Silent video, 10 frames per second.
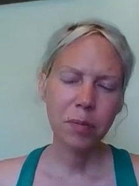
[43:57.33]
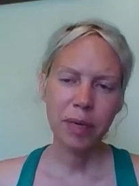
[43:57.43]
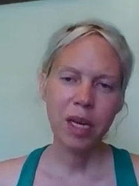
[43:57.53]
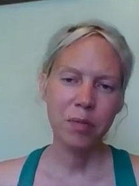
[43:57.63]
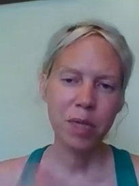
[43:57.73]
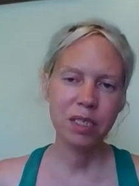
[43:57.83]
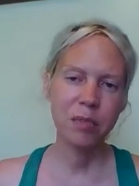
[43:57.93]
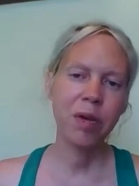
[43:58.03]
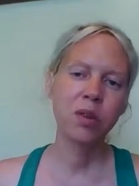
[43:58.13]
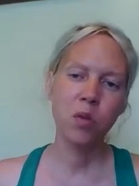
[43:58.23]
it became less
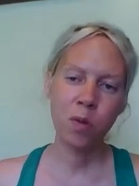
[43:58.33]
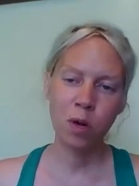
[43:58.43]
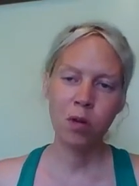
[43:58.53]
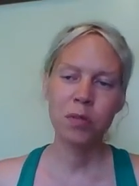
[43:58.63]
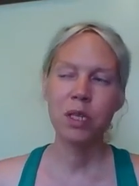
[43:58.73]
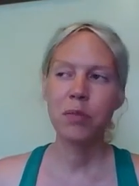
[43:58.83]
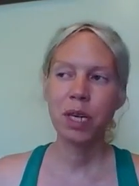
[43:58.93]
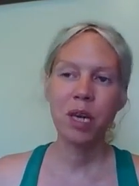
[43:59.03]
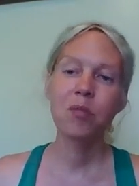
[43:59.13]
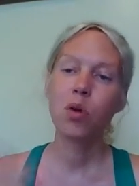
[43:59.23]
about the worms. It
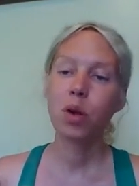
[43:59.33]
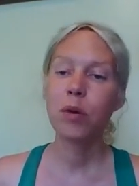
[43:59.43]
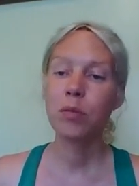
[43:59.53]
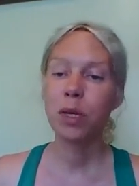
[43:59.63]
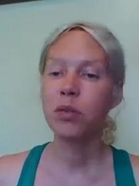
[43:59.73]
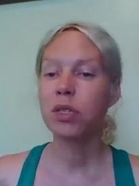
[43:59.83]
became more about